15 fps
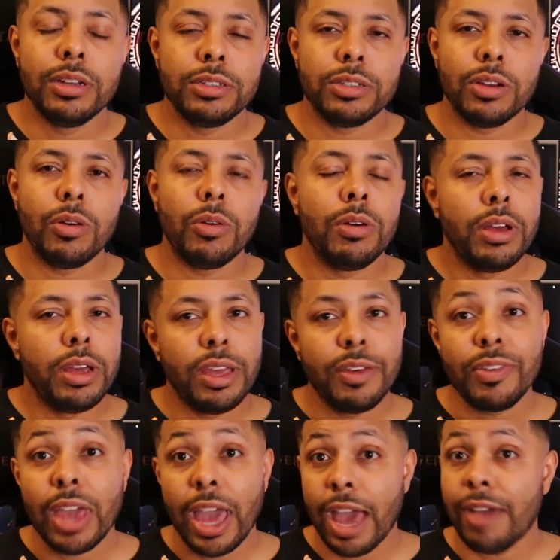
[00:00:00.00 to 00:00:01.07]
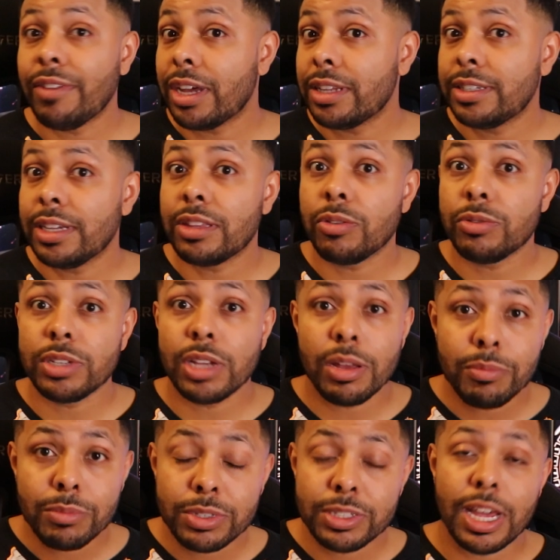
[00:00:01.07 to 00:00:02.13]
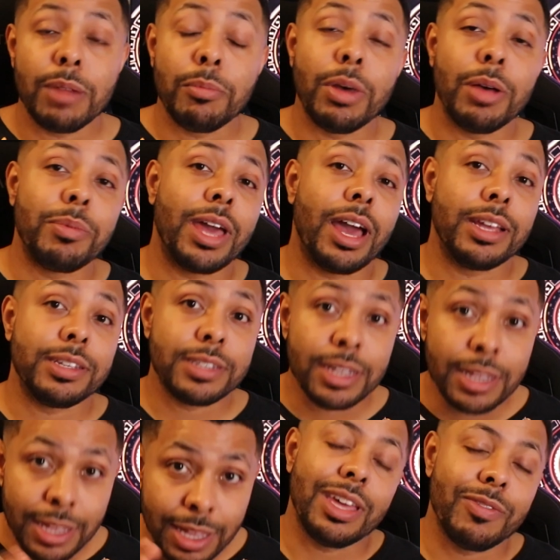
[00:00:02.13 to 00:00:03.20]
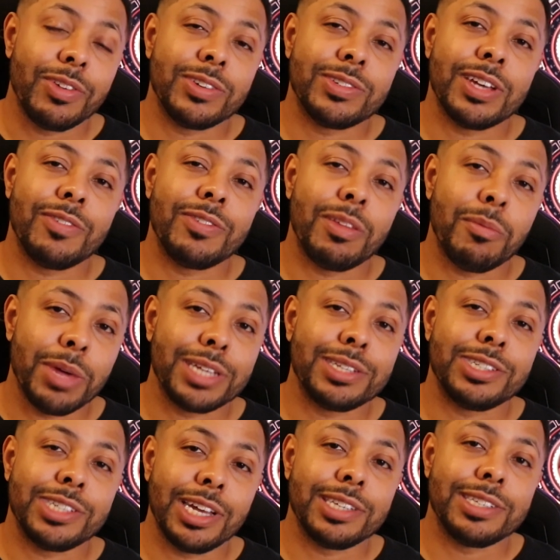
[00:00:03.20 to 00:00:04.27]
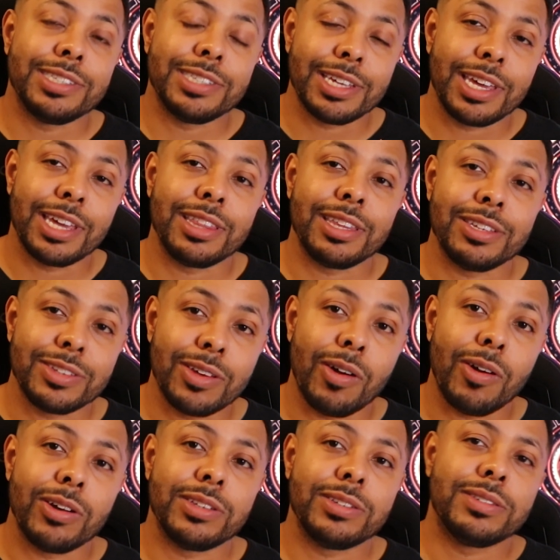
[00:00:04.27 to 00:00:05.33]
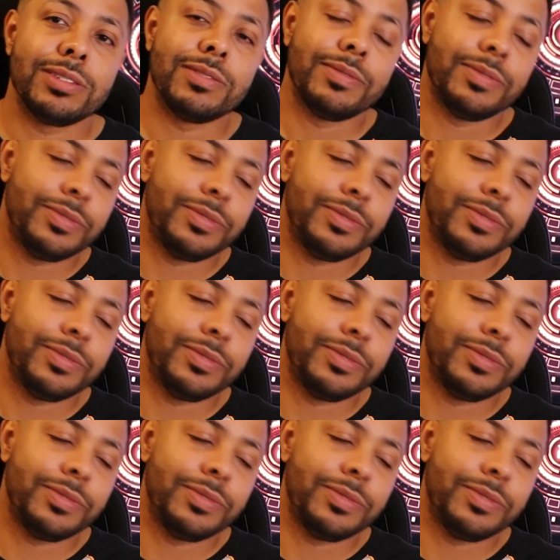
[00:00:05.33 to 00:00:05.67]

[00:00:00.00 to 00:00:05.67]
So if you have not set those up, set them up, guys. Give yourself the best chances of getting these cards.